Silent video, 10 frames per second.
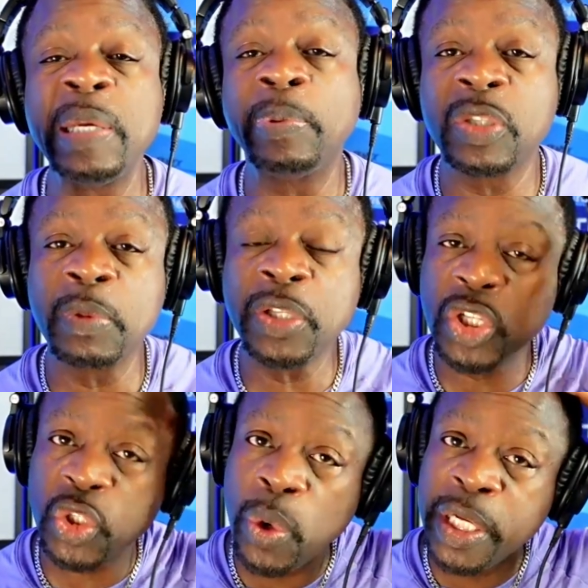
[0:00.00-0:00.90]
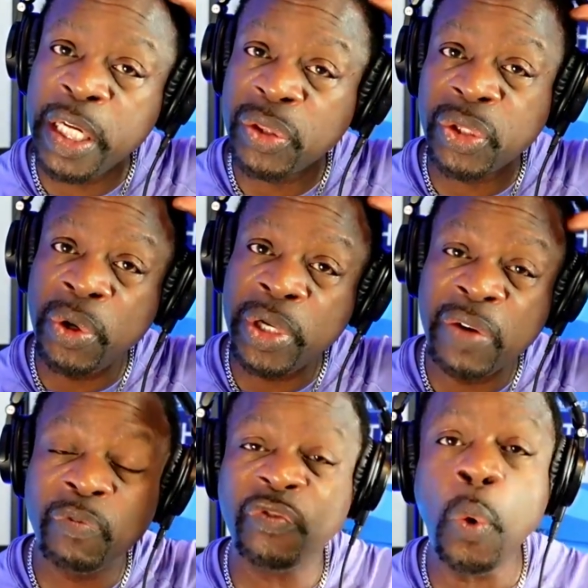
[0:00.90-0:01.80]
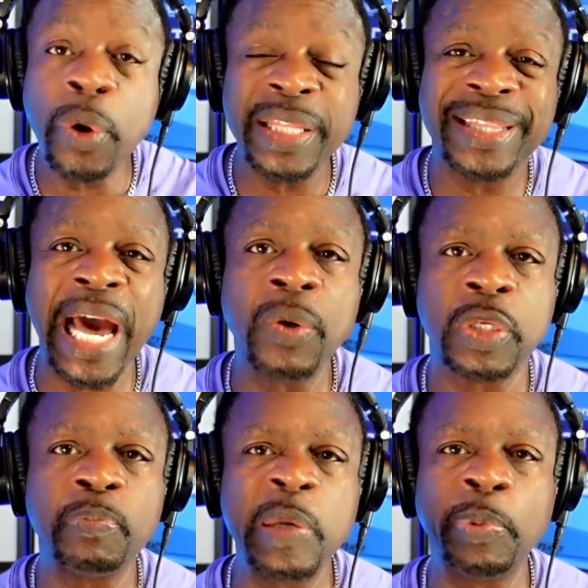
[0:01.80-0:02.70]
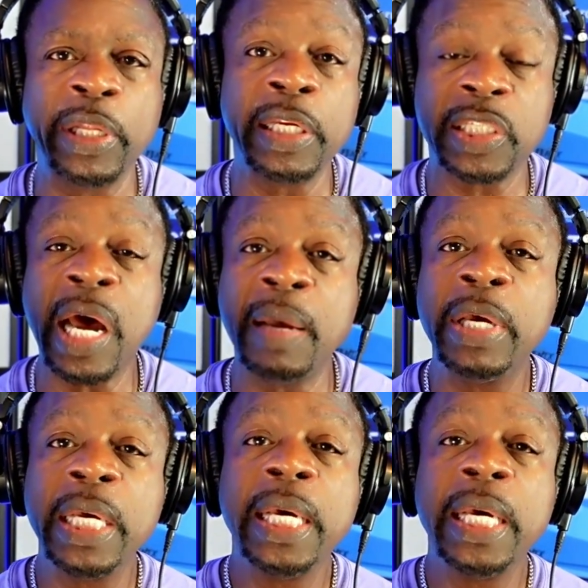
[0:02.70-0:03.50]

as much as 20 and 30 and 40,000 people at a time.